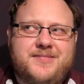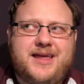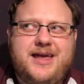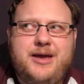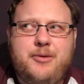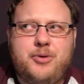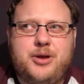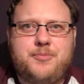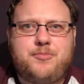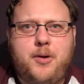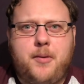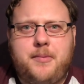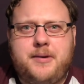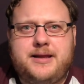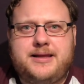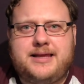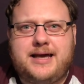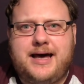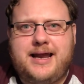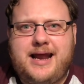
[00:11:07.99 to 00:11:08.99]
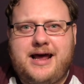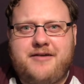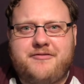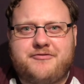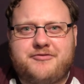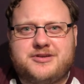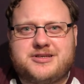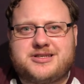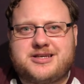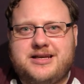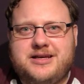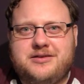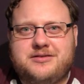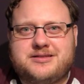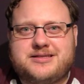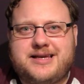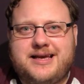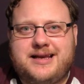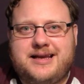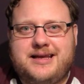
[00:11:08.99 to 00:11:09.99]
it would have probably done averagely on
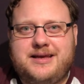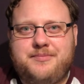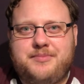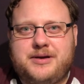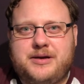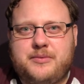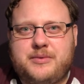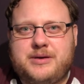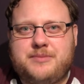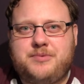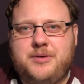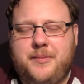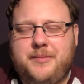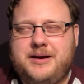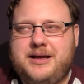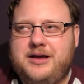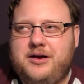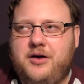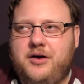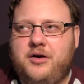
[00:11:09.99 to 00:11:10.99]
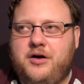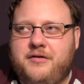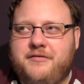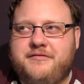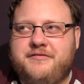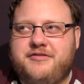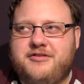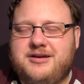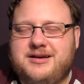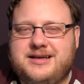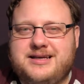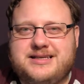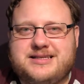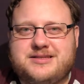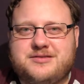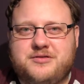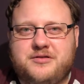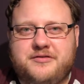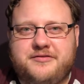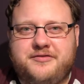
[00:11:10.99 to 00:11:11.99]
telly, but it would have probably gone on for at least
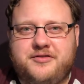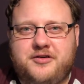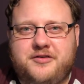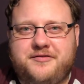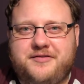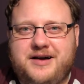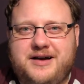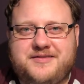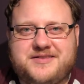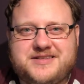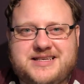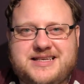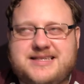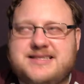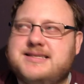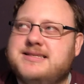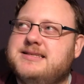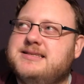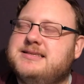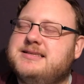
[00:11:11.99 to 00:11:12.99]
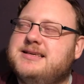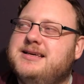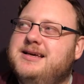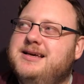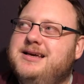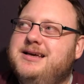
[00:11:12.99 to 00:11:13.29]
sort of 4 or 5 seasons.